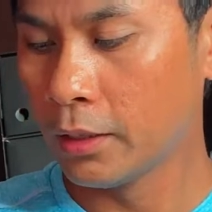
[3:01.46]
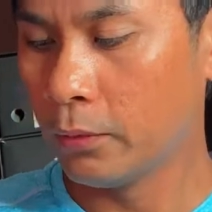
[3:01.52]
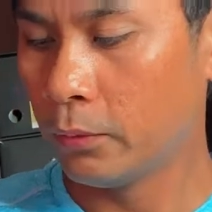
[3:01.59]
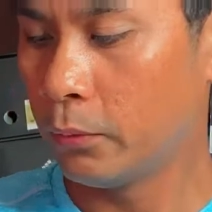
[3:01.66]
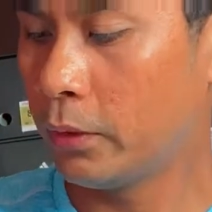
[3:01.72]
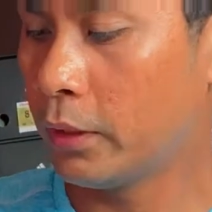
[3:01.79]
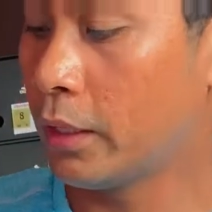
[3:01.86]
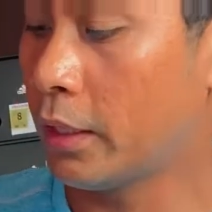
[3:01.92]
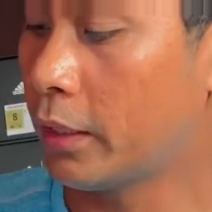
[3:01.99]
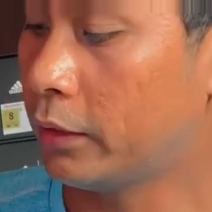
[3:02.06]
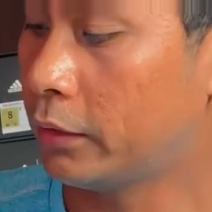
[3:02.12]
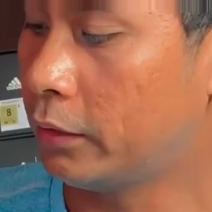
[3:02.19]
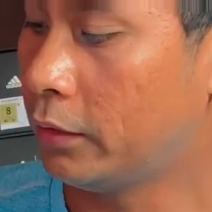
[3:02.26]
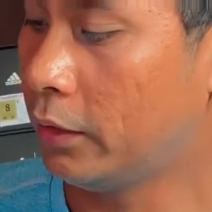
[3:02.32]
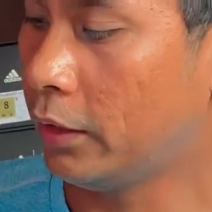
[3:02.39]
We got
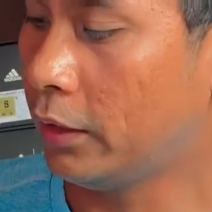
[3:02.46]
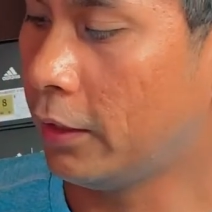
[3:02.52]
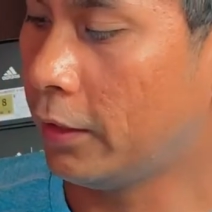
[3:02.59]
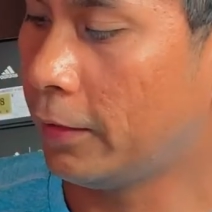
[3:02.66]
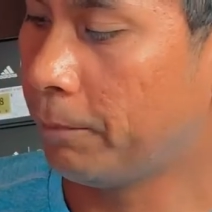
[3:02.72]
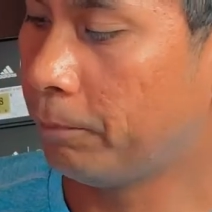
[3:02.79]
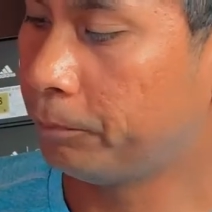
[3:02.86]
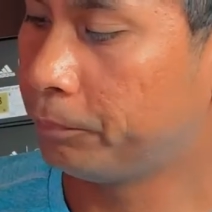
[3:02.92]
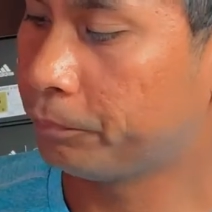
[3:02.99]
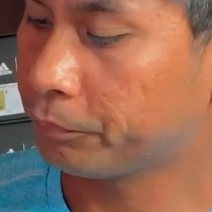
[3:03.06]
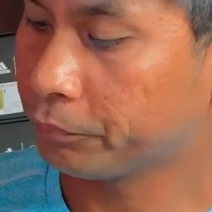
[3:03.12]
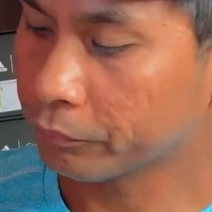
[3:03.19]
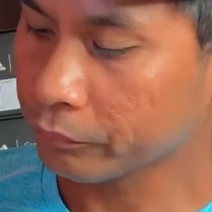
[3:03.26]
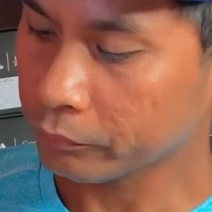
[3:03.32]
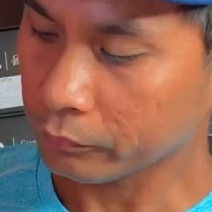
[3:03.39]
the
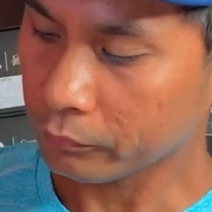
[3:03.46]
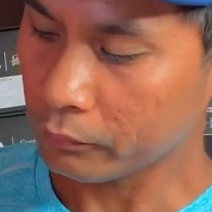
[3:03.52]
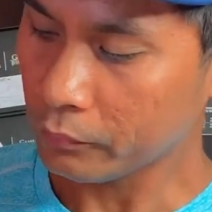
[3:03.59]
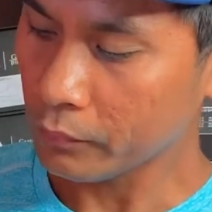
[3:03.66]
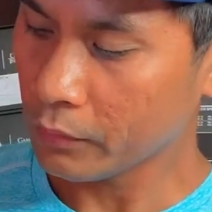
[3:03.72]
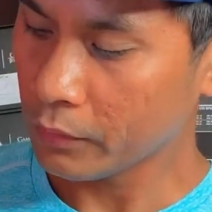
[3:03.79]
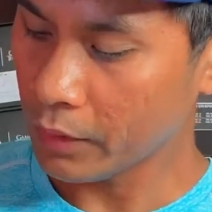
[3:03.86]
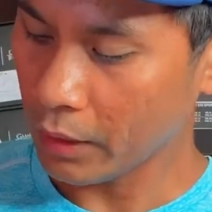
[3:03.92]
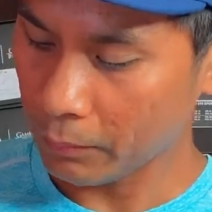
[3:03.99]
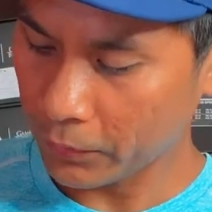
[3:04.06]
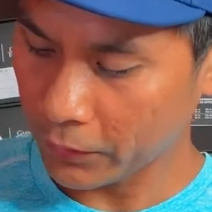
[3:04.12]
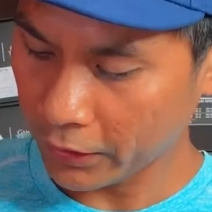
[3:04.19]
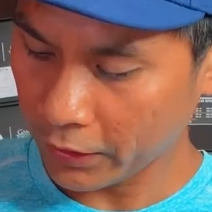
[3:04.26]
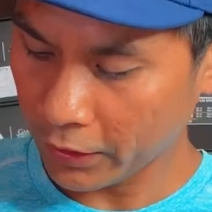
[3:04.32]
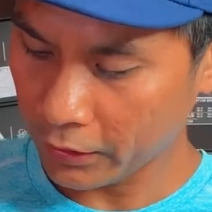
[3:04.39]

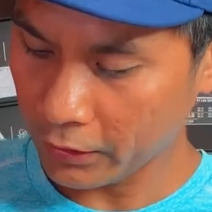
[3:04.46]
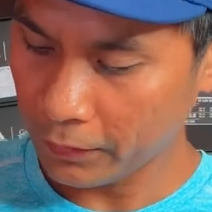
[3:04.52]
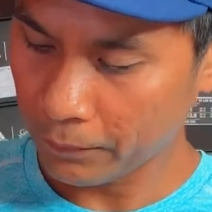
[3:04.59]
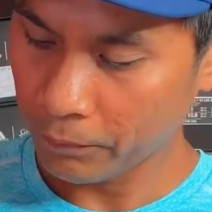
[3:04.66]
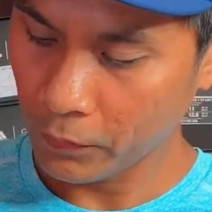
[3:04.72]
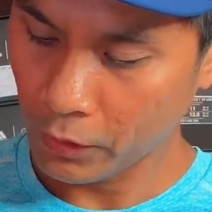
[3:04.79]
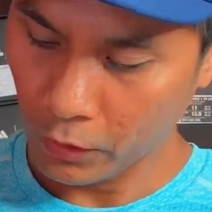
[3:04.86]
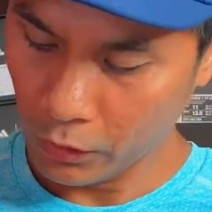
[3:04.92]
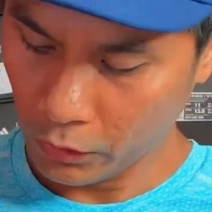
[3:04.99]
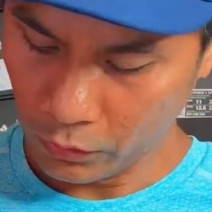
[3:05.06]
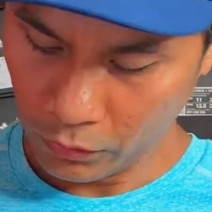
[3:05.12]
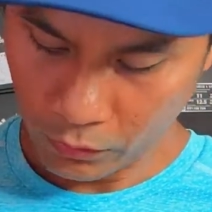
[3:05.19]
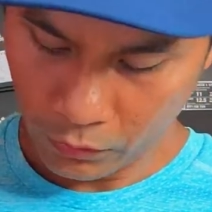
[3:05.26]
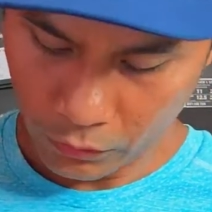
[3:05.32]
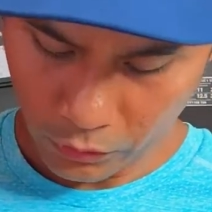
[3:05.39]
number here,
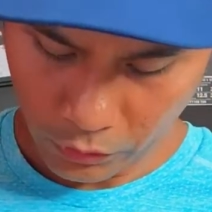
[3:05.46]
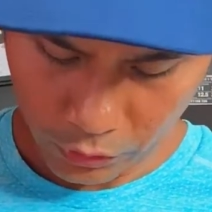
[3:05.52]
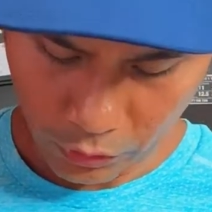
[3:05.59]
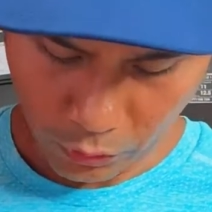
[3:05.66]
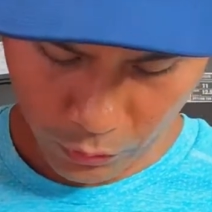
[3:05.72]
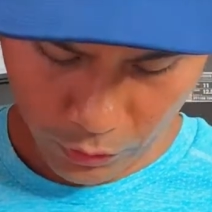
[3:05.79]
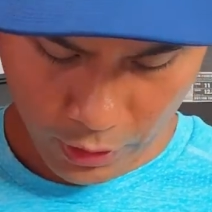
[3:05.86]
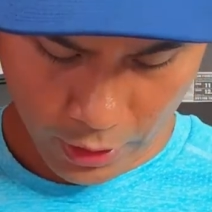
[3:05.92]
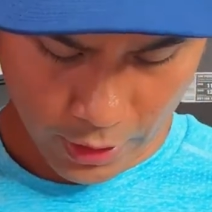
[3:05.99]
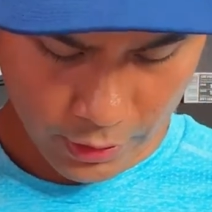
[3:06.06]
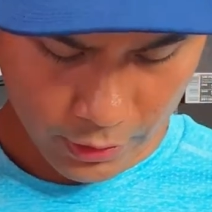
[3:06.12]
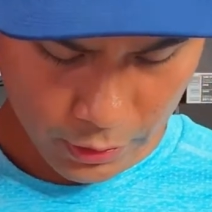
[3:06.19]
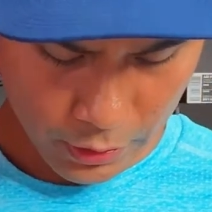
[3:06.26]
so we got